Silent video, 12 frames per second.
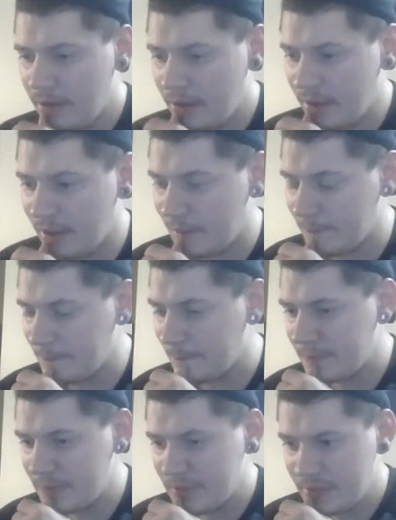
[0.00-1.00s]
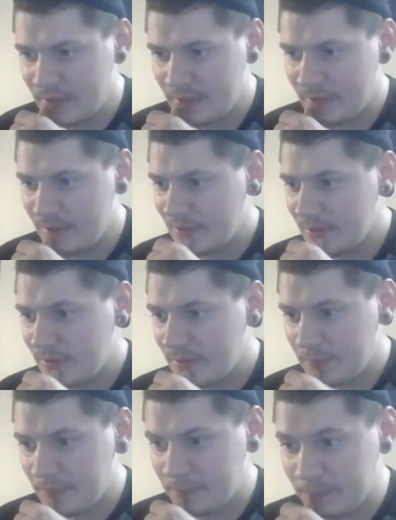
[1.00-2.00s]
But
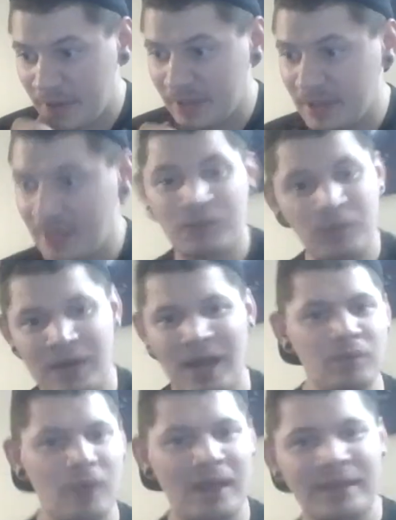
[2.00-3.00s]
like when I read